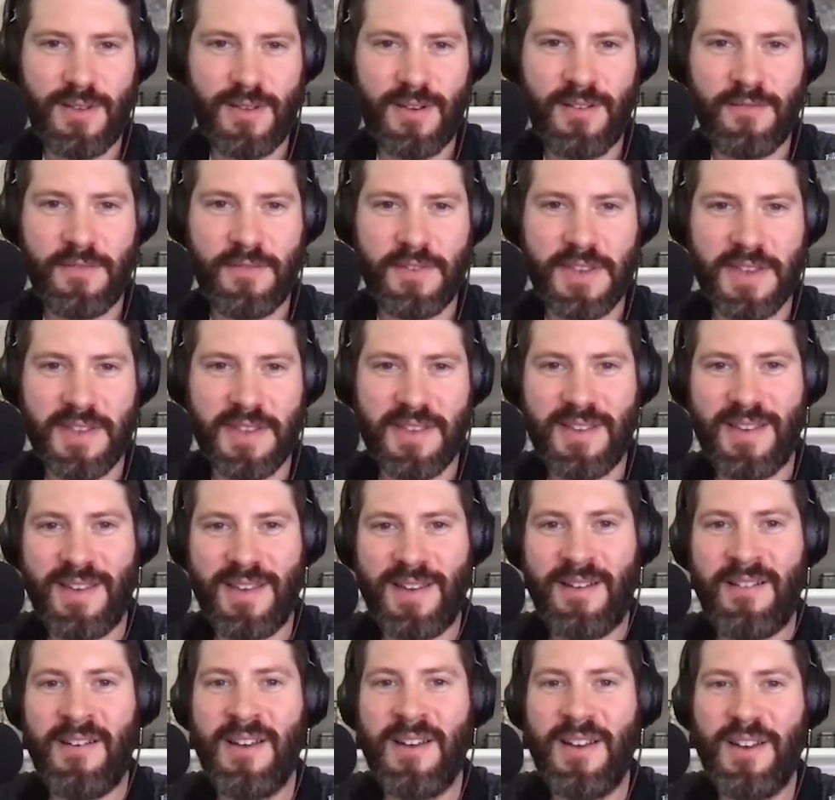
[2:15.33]
Obviously,
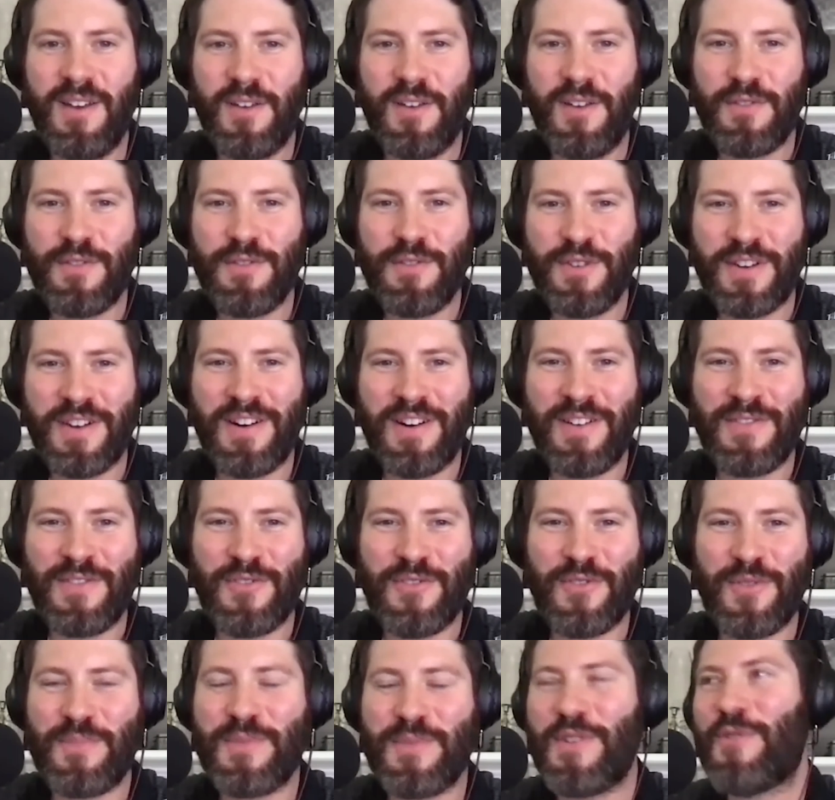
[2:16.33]
if you look on
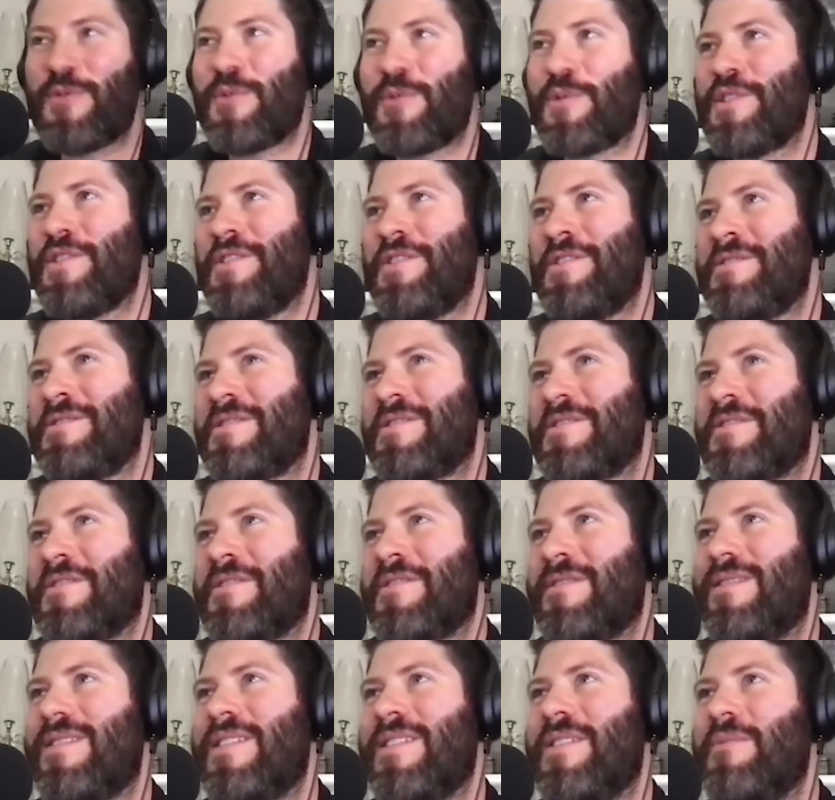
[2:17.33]
crypto world
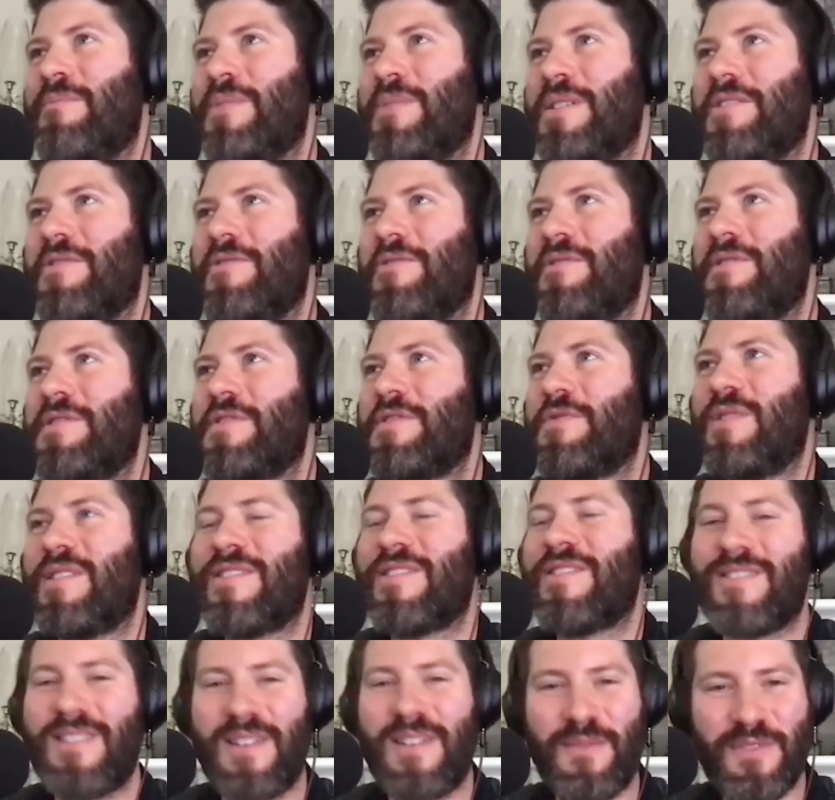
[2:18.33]
or Bitcoin,
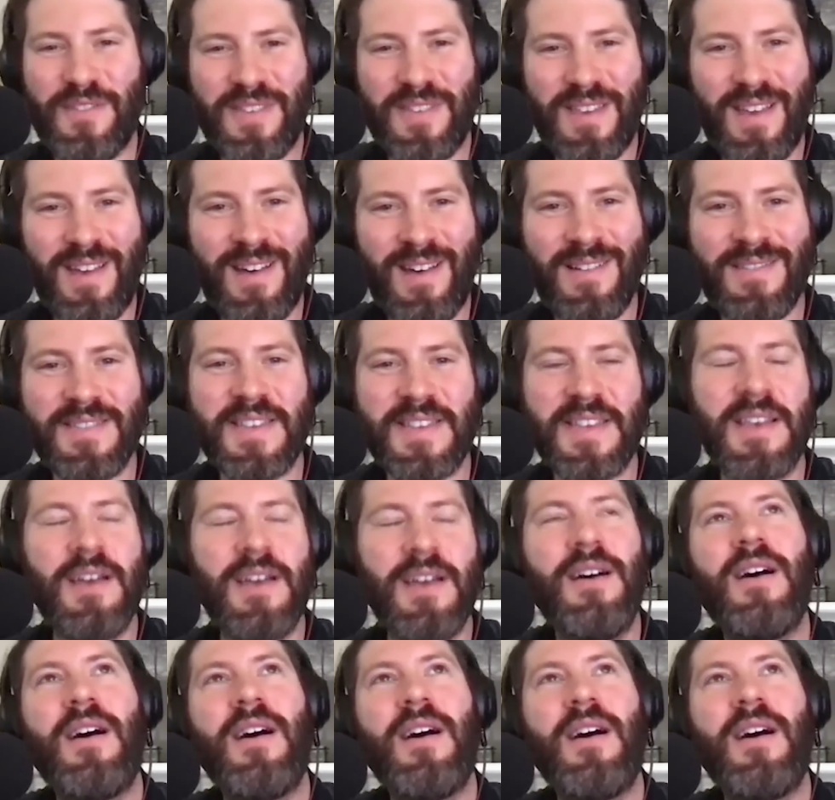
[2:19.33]
Twitter, everything else,